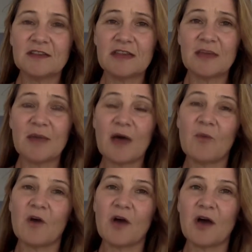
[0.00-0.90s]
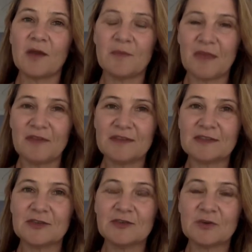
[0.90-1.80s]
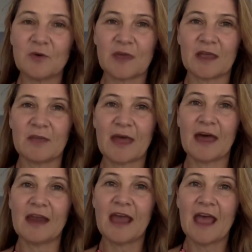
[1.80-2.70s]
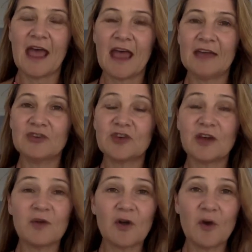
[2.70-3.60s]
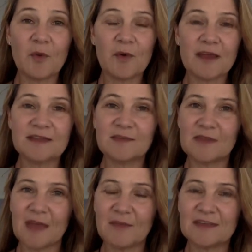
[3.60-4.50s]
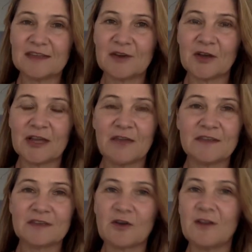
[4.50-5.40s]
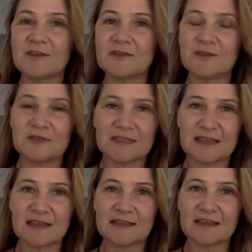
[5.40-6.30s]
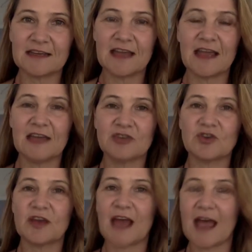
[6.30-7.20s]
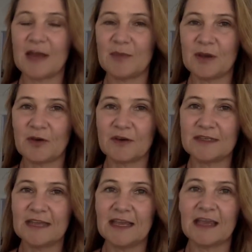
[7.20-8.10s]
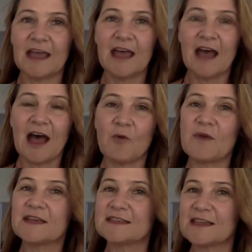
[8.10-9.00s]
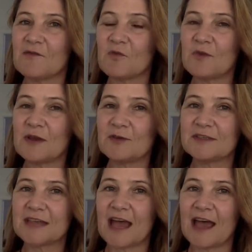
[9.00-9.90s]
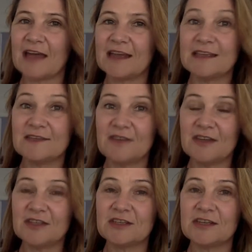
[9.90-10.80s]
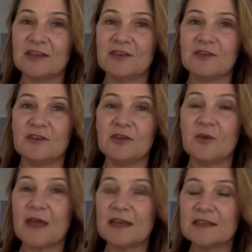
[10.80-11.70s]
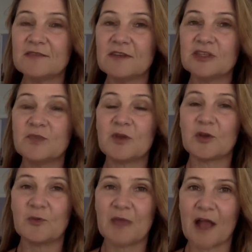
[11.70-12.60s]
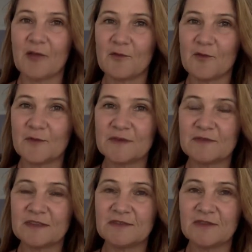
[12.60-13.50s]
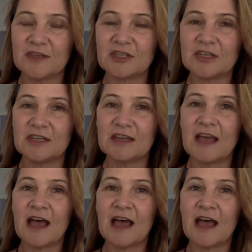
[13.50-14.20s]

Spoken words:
think about what kind of methods are you talking about and try to incorporate some of that material and the scholars who discuss it and try to add a bit of critique. Week 7, we looked at intervention, UN intervention, but it could be other forms of intervention.